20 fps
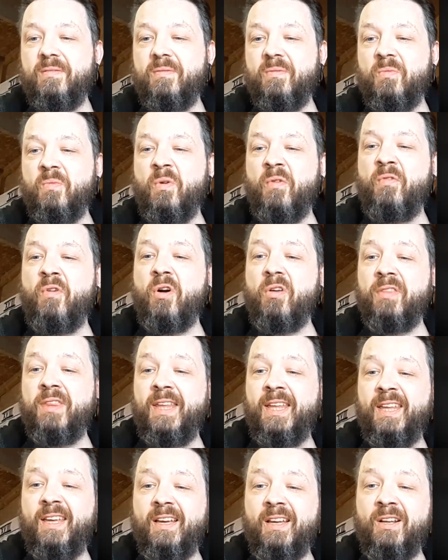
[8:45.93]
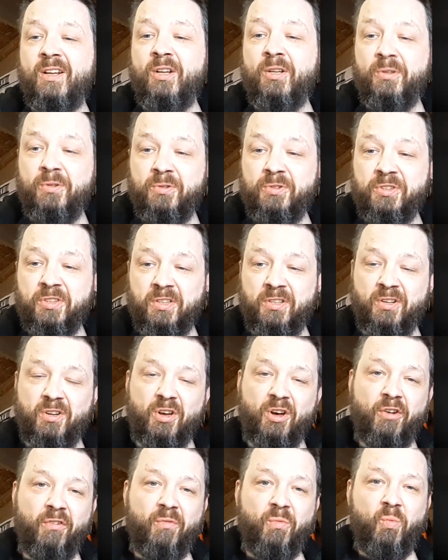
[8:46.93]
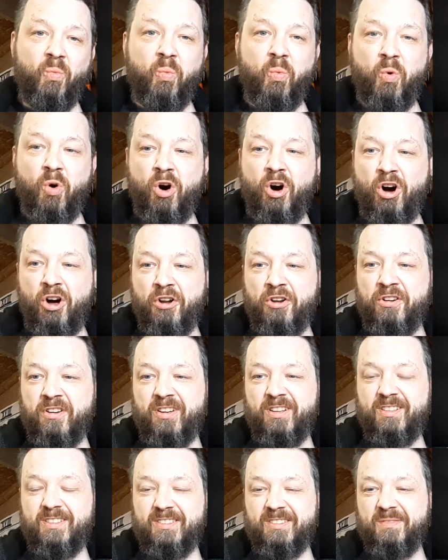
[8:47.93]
We've got the illusion of one